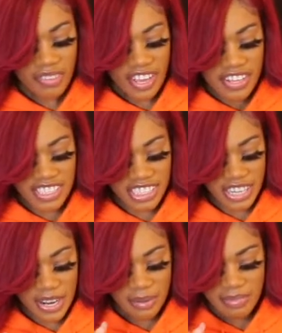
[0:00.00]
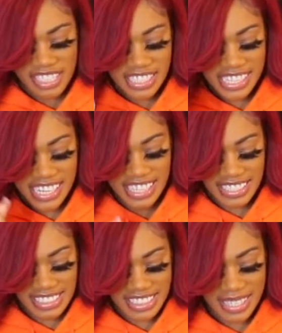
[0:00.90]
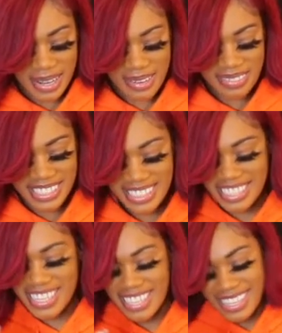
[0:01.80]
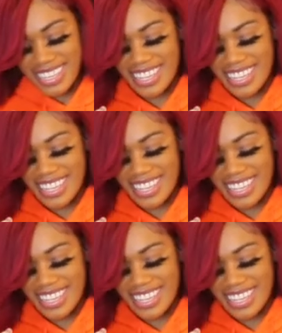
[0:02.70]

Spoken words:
Your girl be cooking. Your girl be cooking.